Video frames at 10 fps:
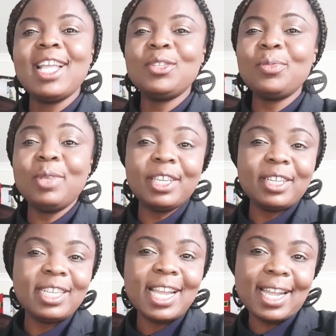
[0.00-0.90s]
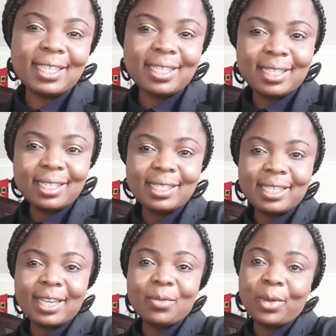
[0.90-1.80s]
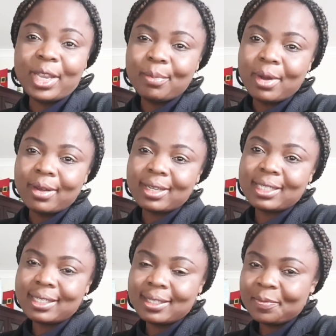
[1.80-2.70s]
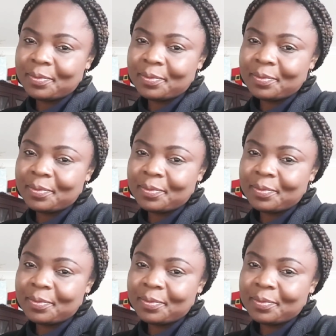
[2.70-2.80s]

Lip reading: to be a dad, said Wade Boggs.